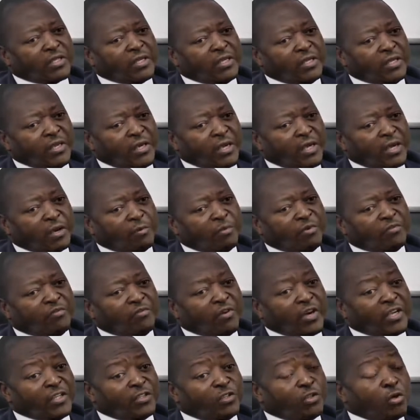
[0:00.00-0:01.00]
a year
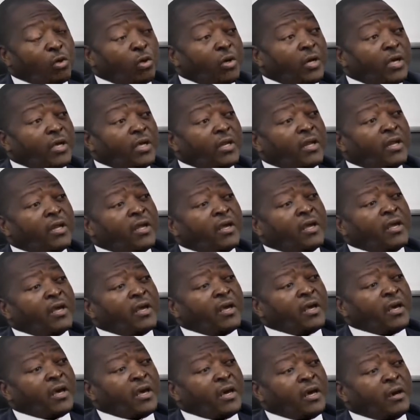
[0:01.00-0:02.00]
before I joined
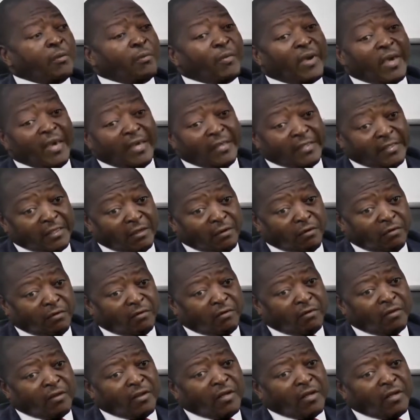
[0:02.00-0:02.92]
Airtel.